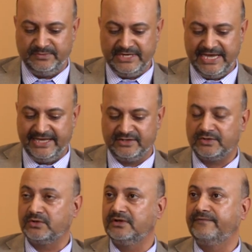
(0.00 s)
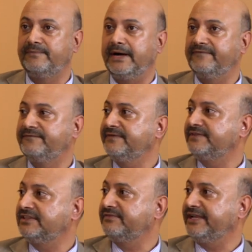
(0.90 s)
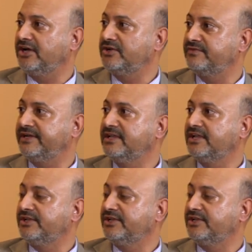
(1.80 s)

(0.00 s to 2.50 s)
we had a total of about 5,300